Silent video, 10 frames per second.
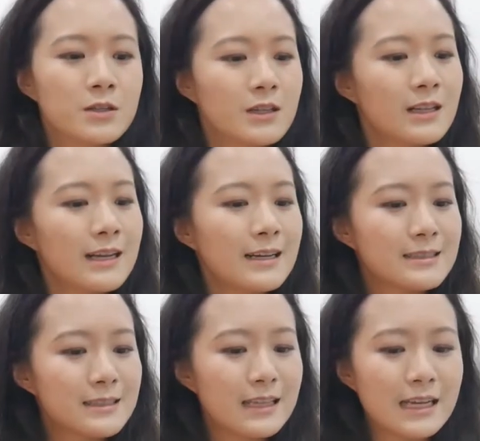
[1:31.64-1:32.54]

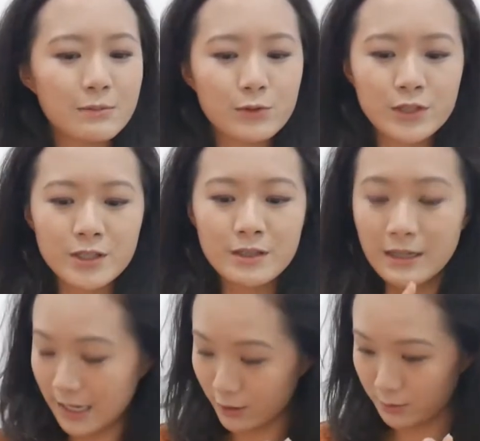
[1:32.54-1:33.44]
class, library,
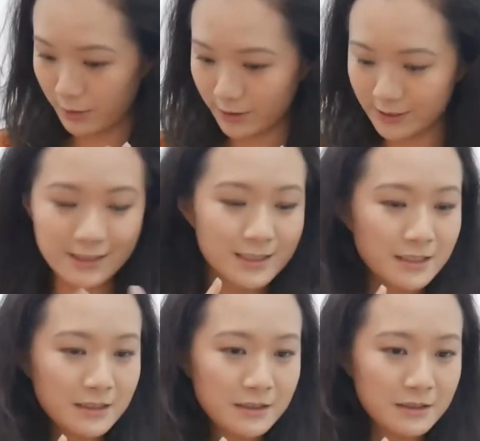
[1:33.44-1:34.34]
house parties,
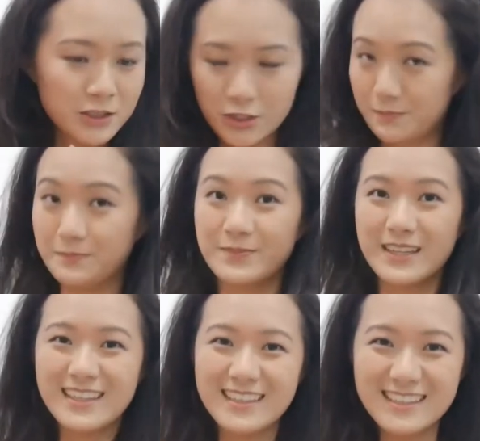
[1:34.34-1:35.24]
gym,
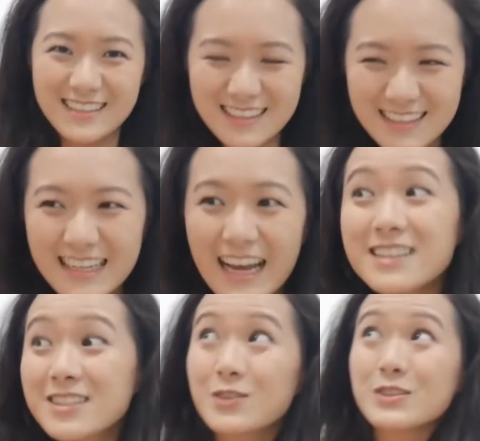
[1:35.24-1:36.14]

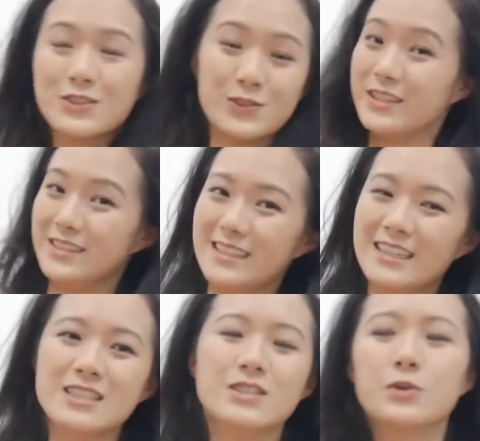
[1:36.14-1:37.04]
and the Students' Union.
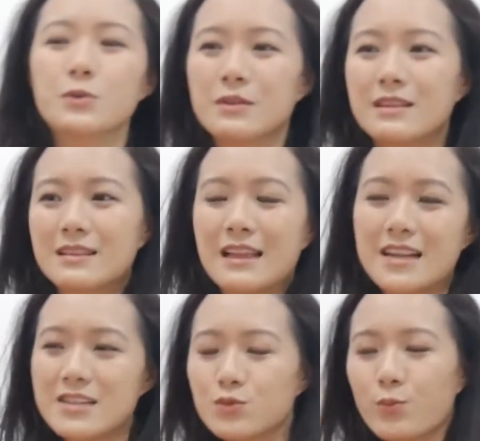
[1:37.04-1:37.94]
So
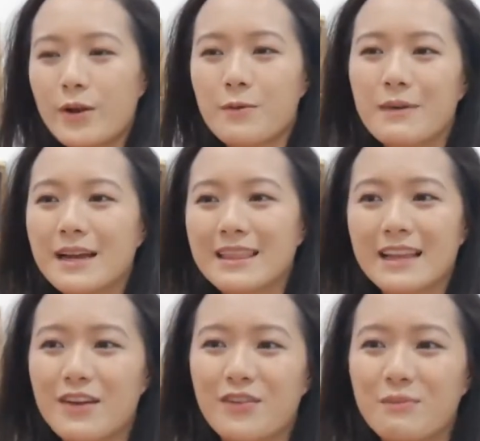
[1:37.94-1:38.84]
that is where my
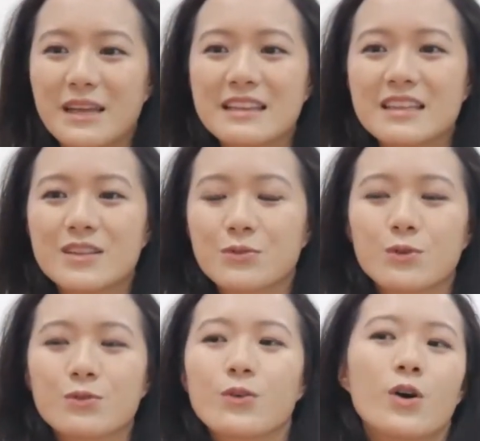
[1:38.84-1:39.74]
life mainly
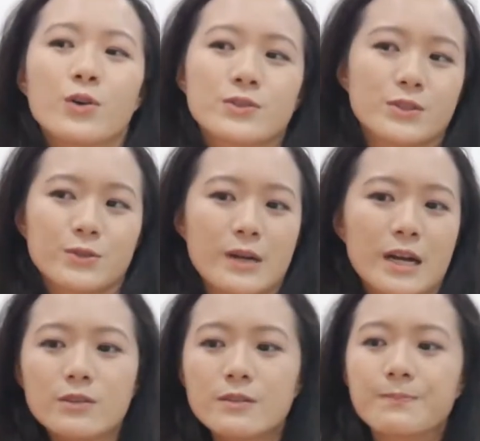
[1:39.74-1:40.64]
revolved
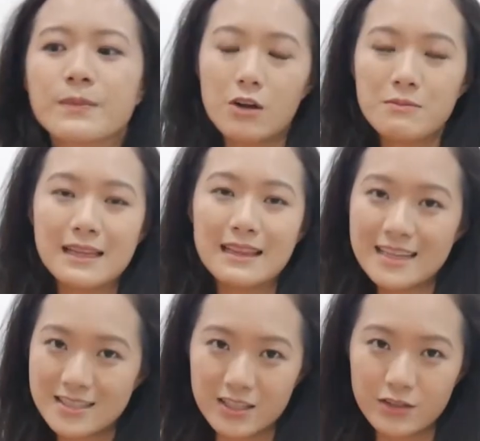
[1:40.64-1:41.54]
around. On my
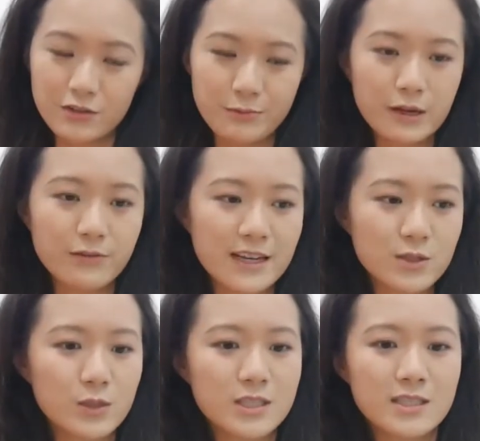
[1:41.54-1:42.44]
last year of
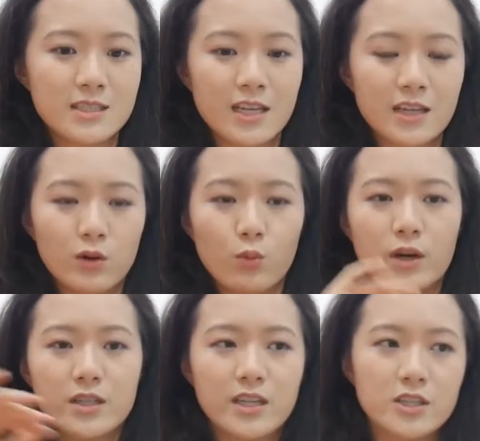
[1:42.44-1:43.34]
Belfast, we did take a
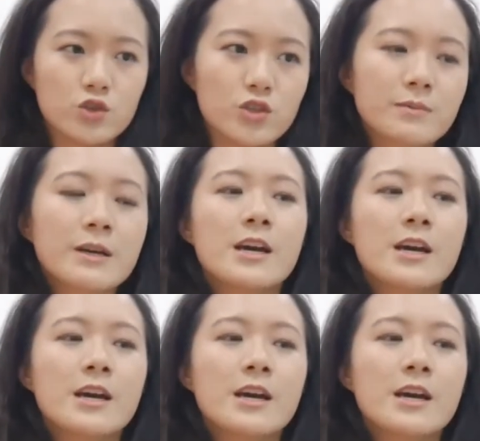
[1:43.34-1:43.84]
one-day trip